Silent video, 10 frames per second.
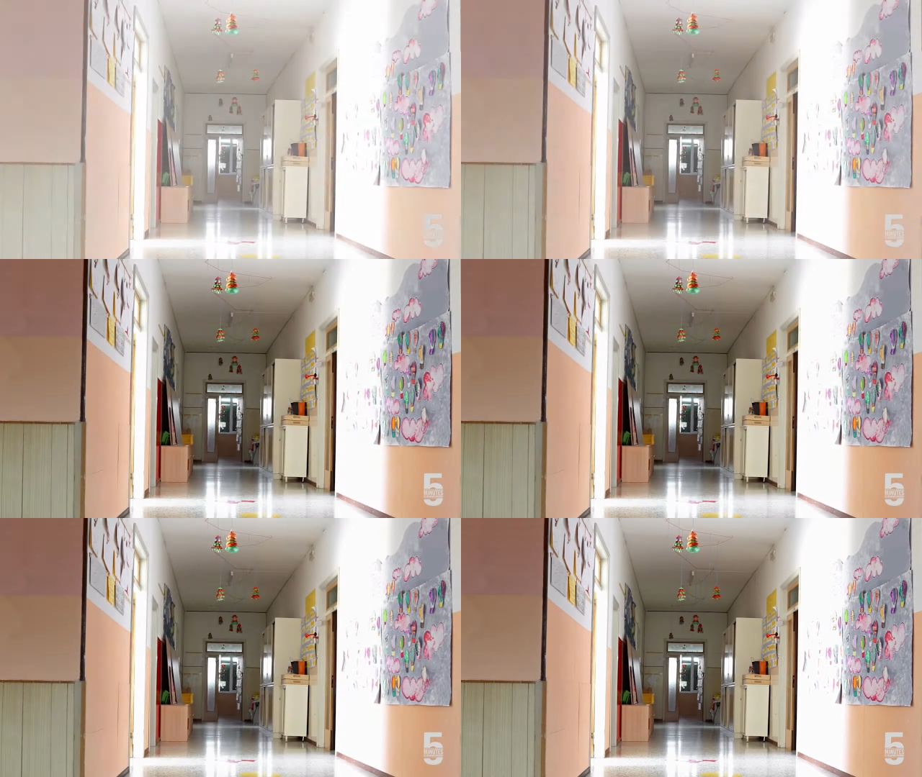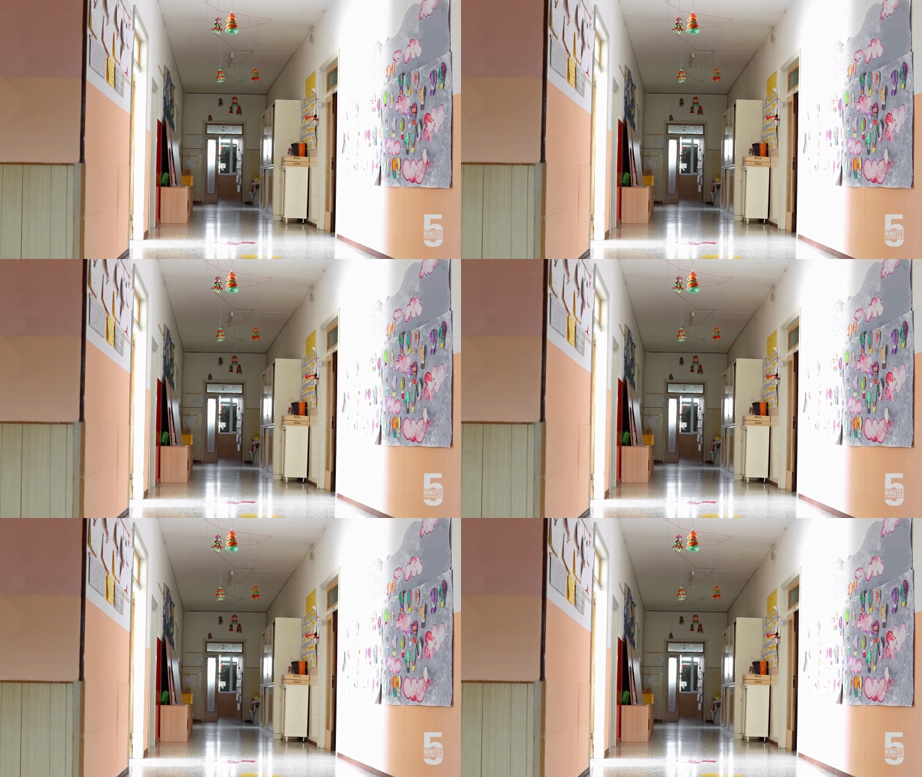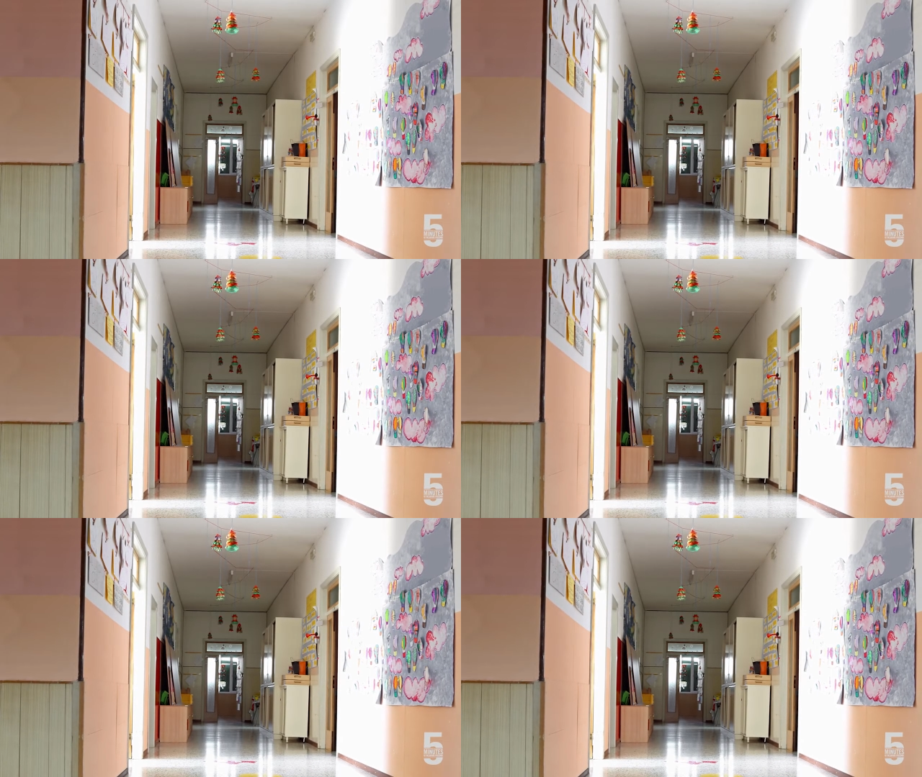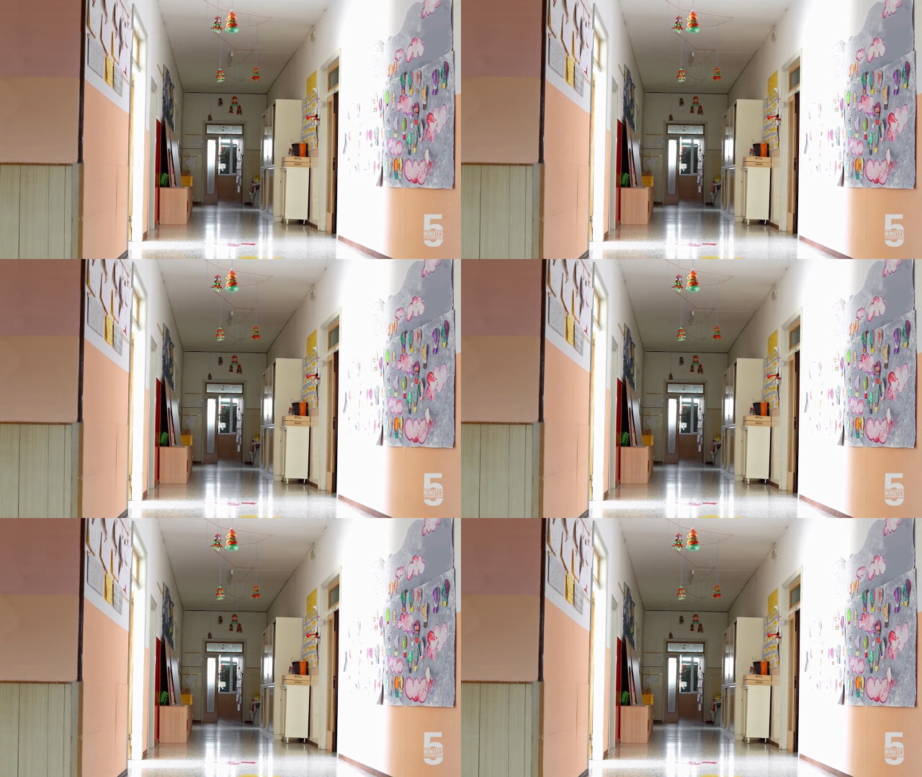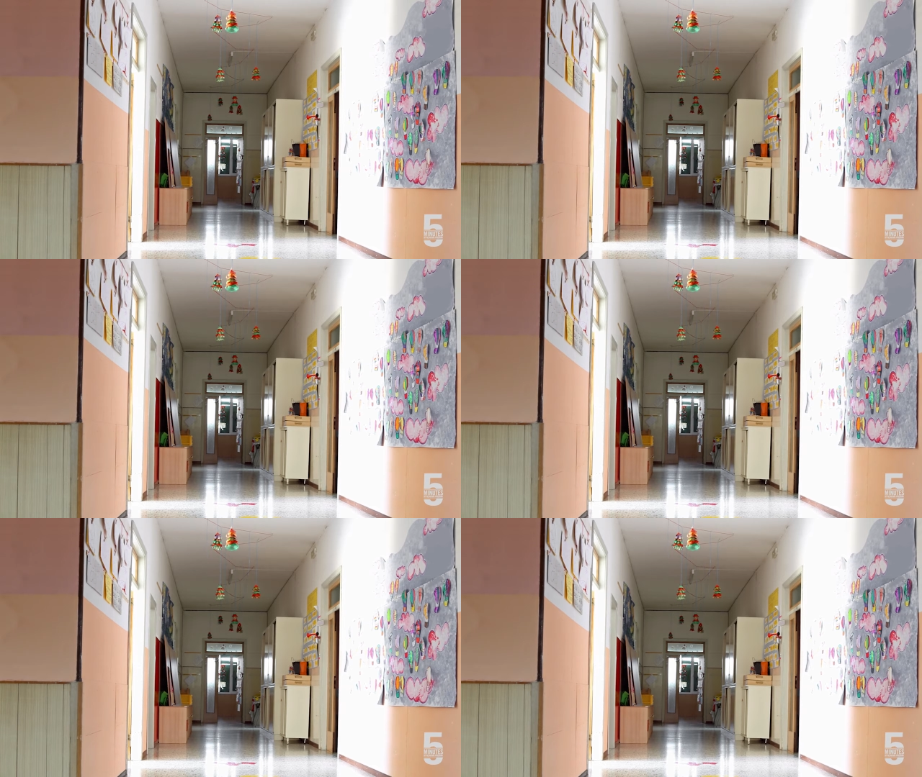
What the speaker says: [unreadable: no face in view]